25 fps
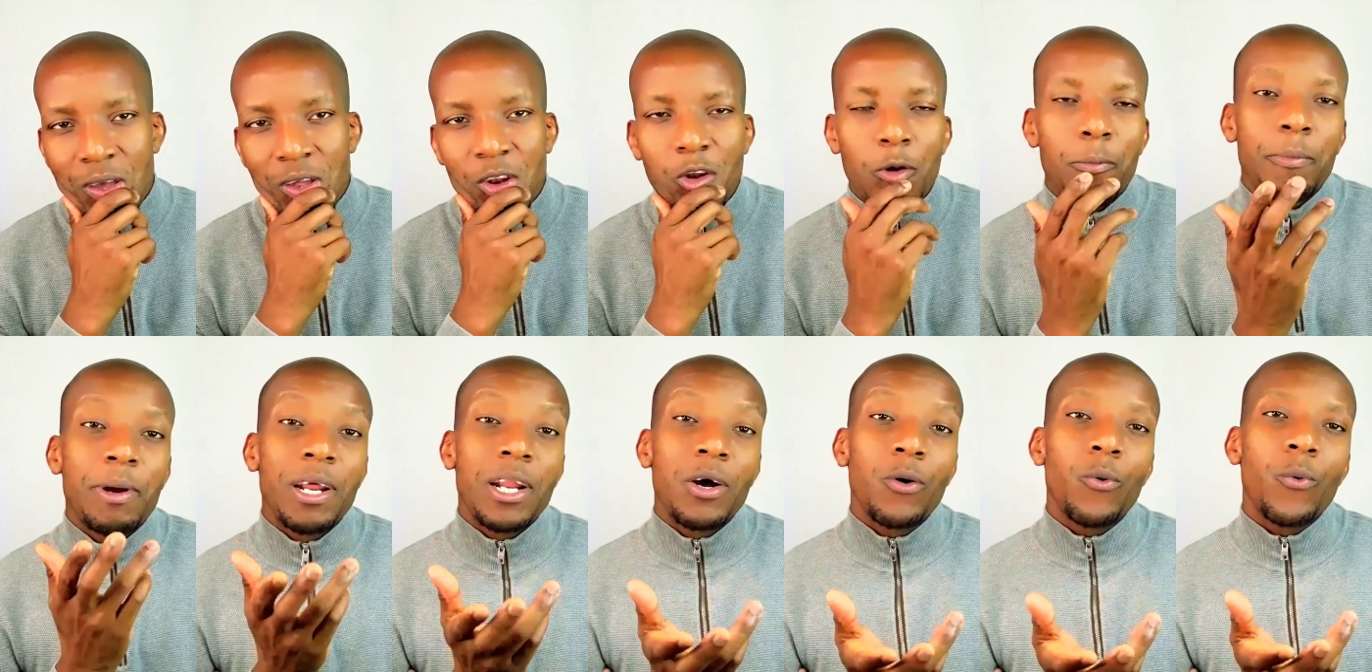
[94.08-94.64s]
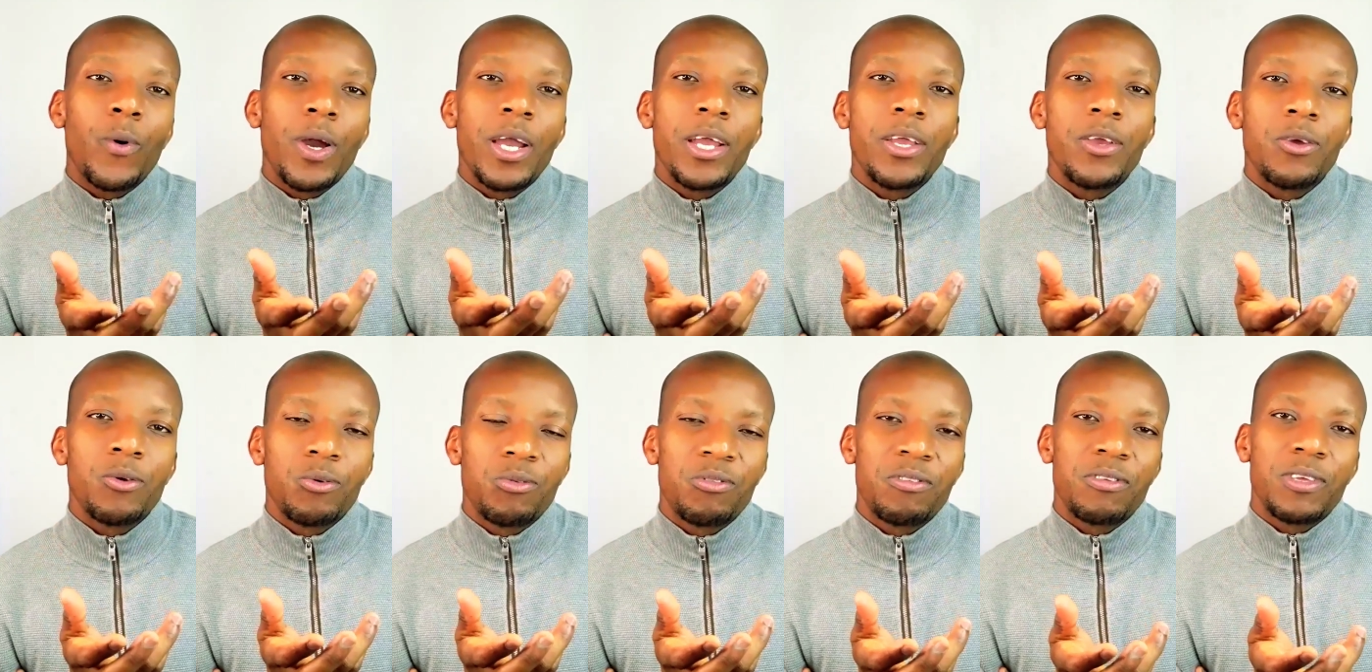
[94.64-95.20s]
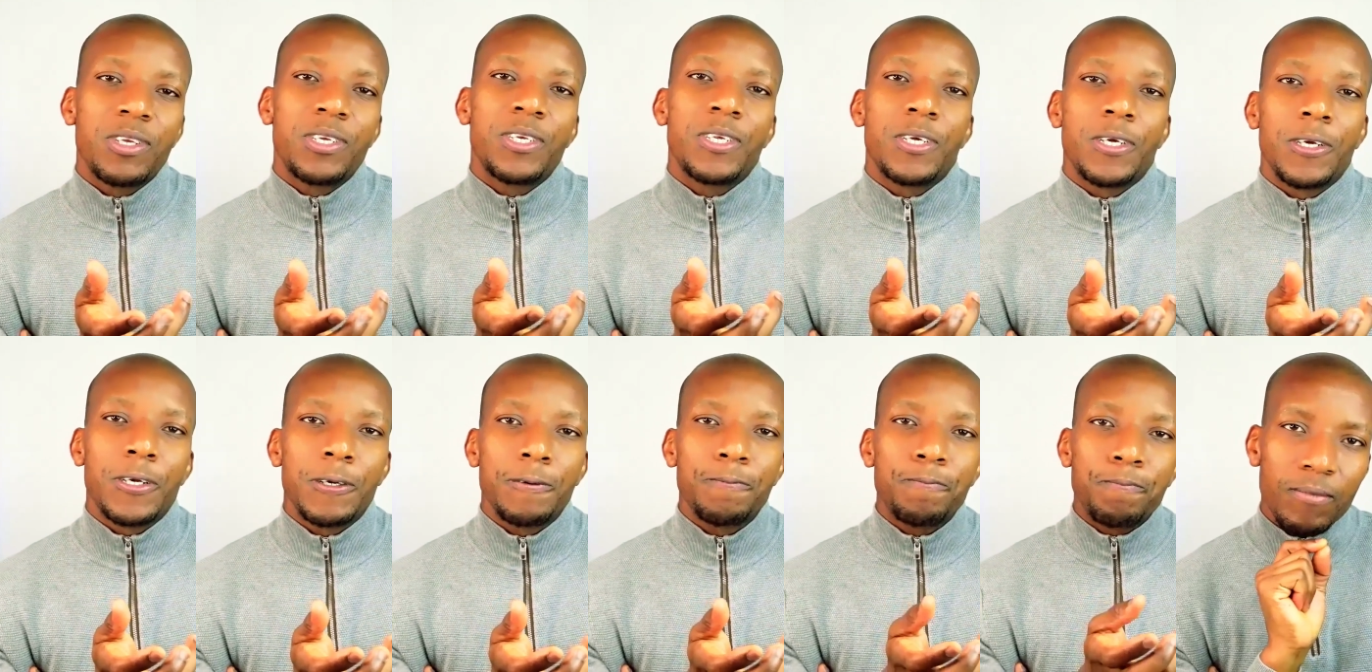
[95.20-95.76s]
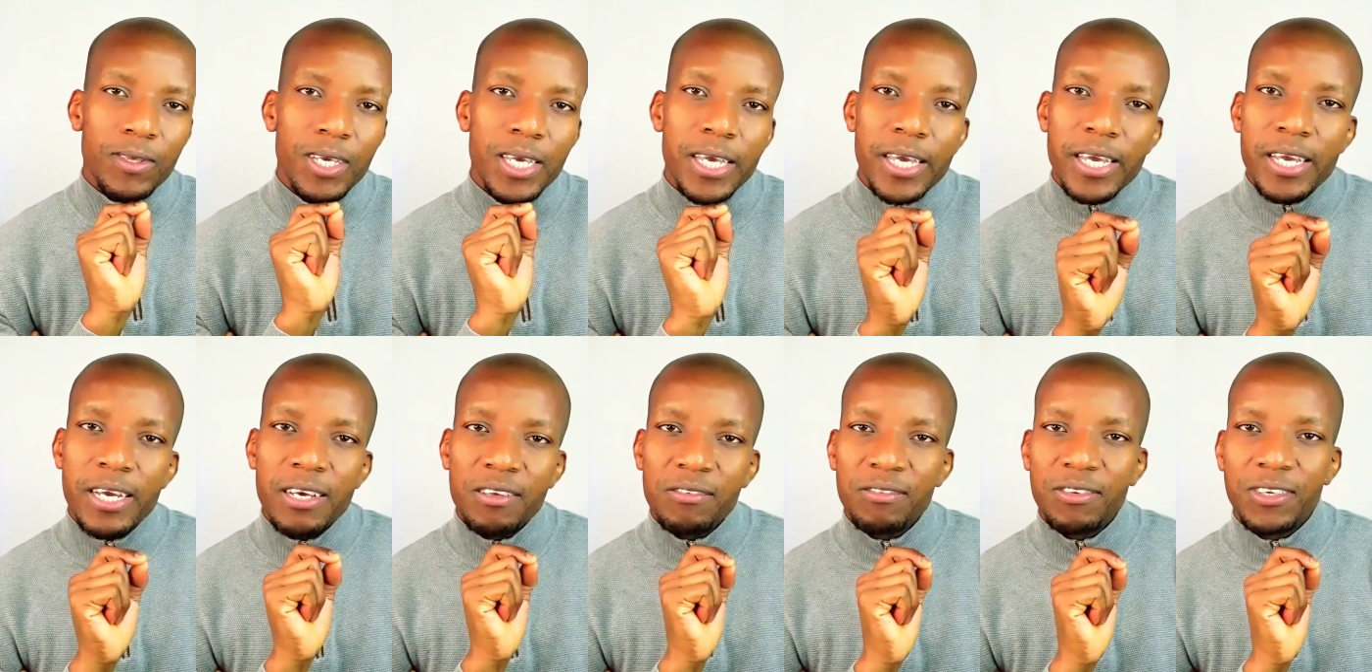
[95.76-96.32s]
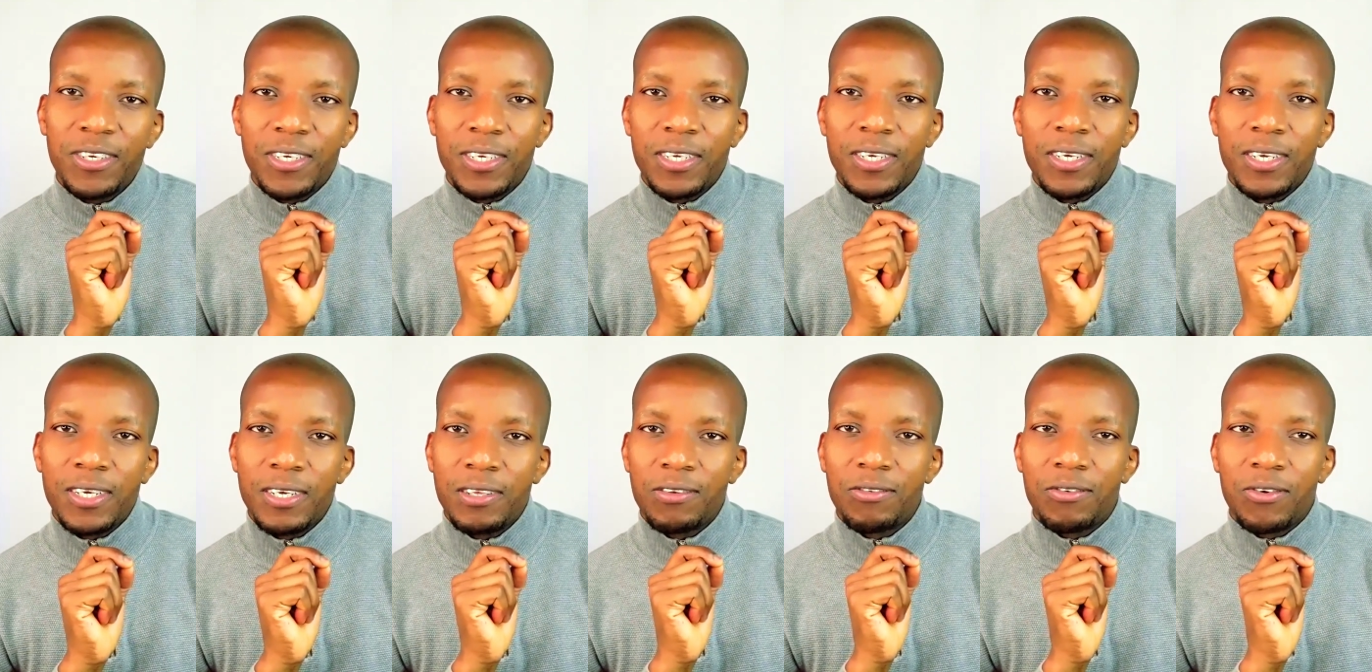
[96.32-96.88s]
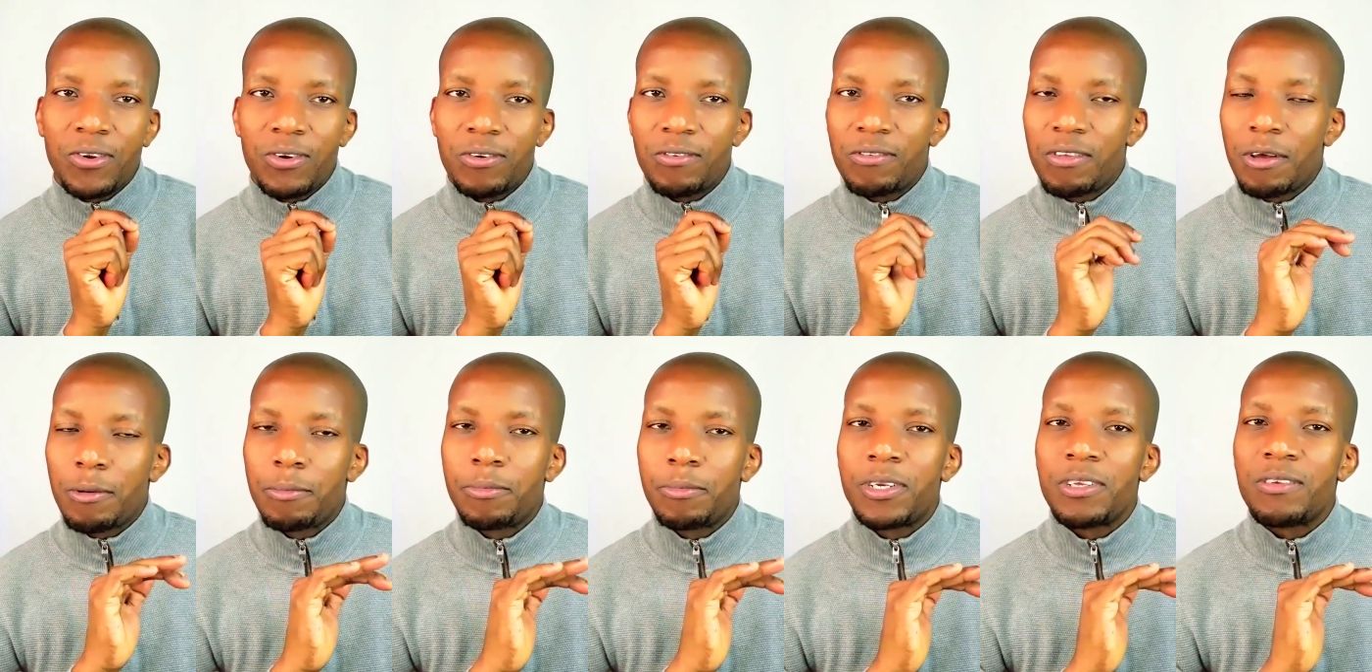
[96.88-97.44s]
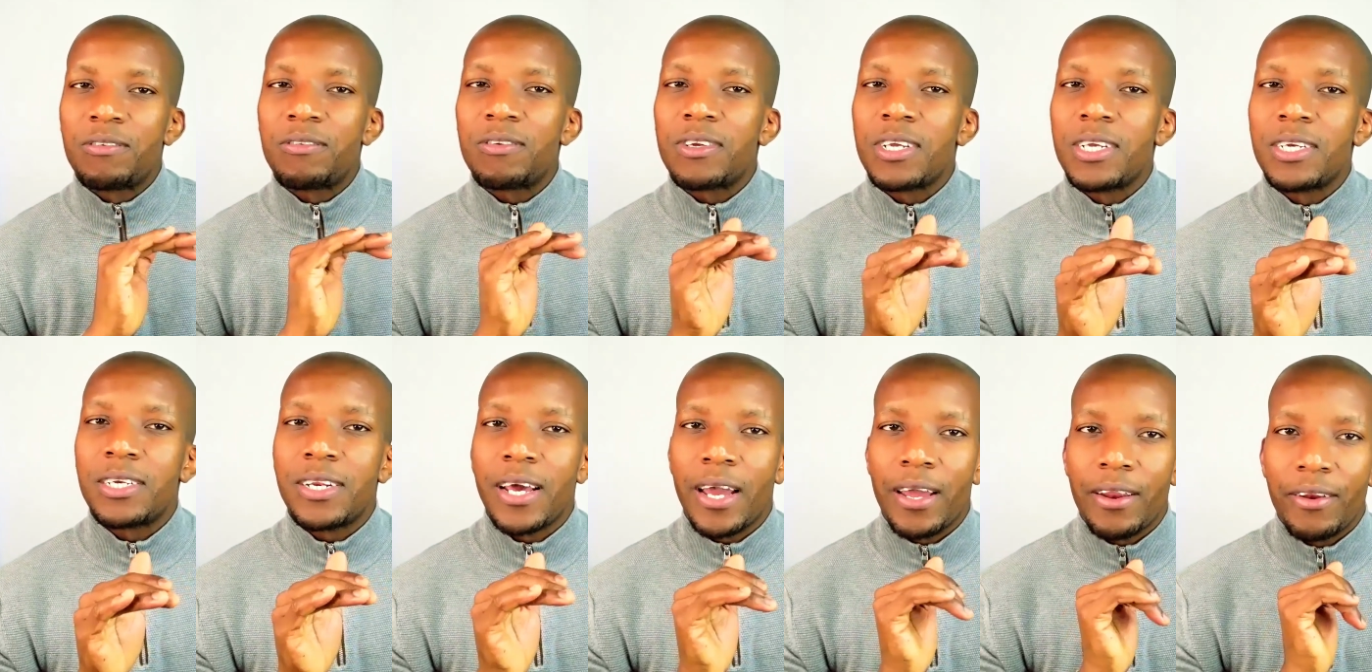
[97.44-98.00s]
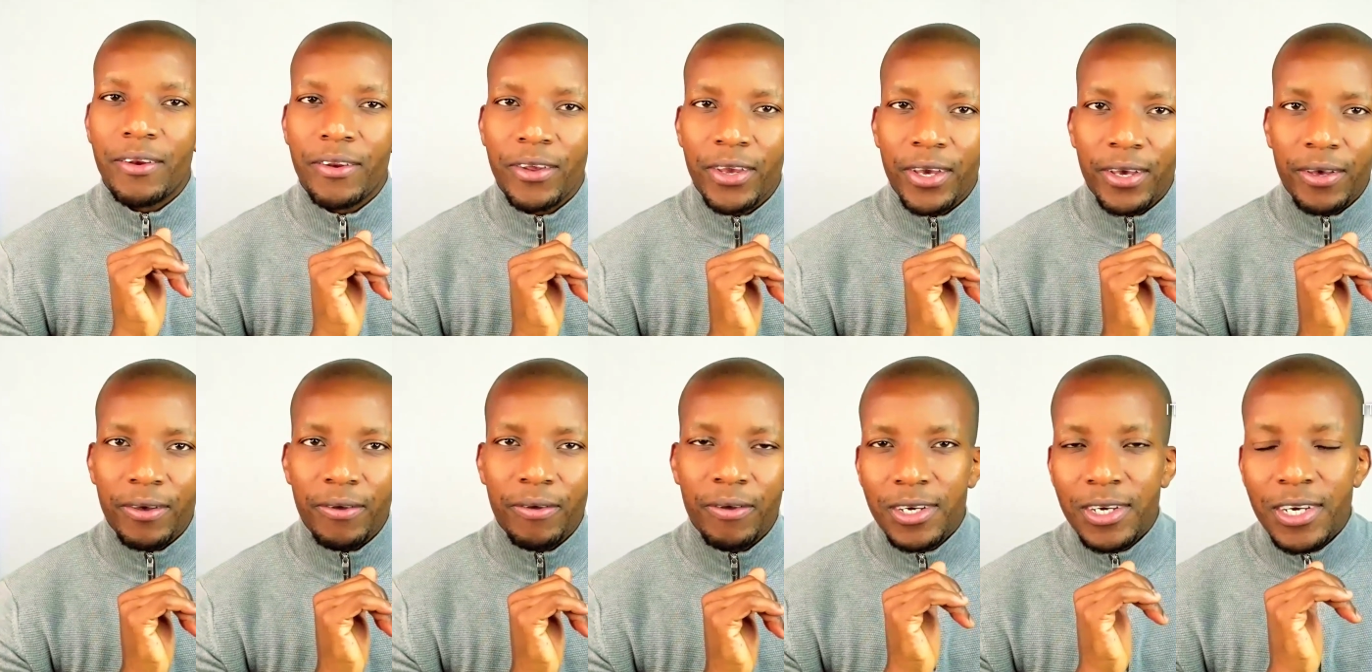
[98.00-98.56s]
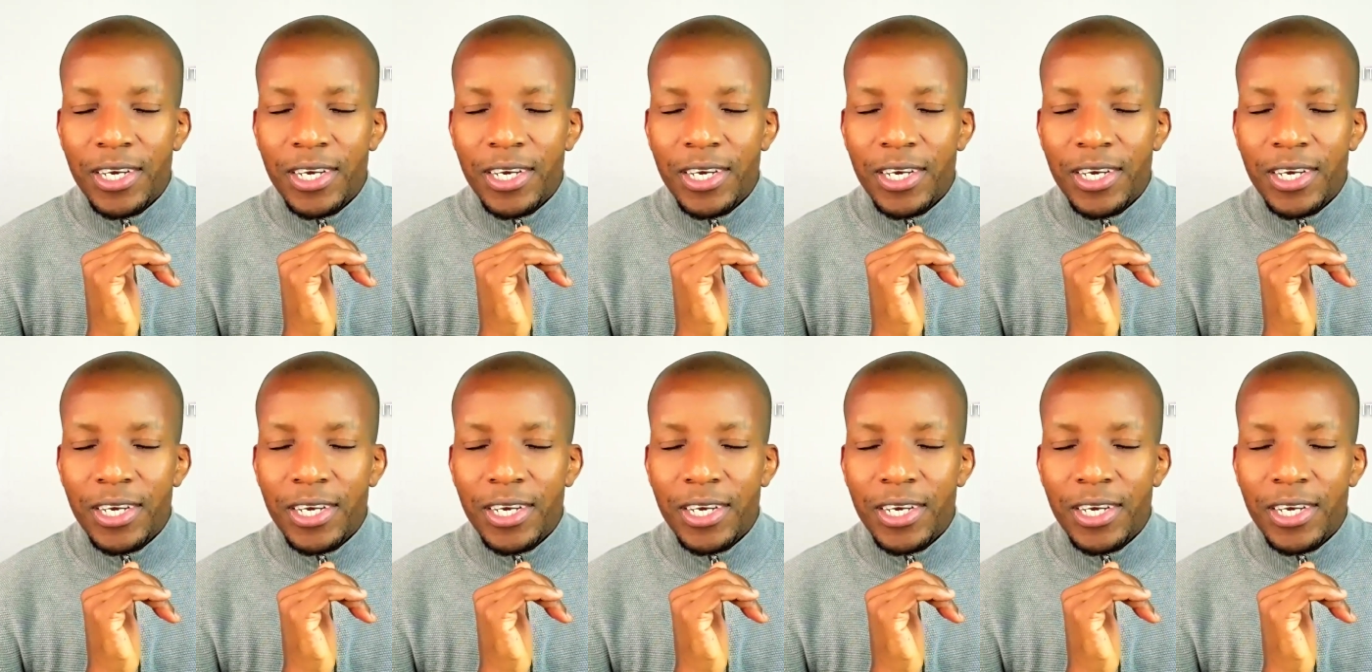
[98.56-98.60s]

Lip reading: No matter where you're sitting, ESG is not some distant idea.